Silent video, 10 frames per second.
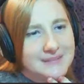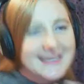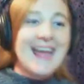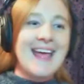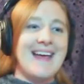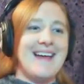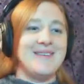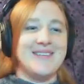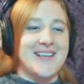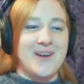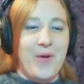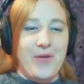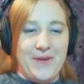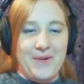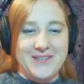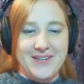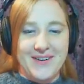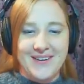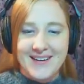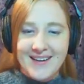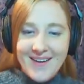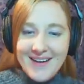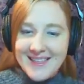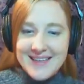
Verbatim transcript: Yeah, I'm just gonna go with the original. All right,